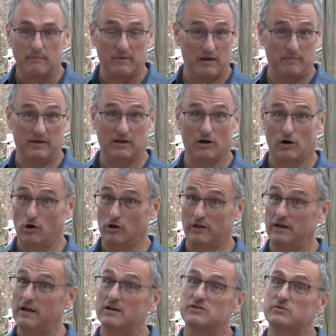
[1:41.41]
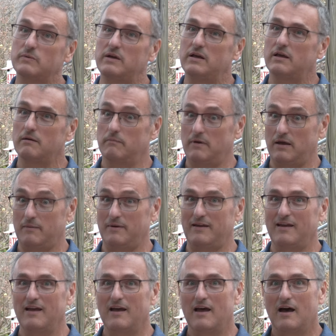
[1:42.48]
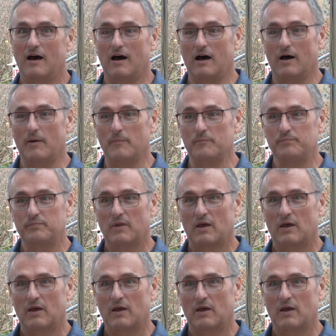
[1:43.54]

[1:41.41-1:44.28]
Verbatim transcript: maybe early next week, maybe, um,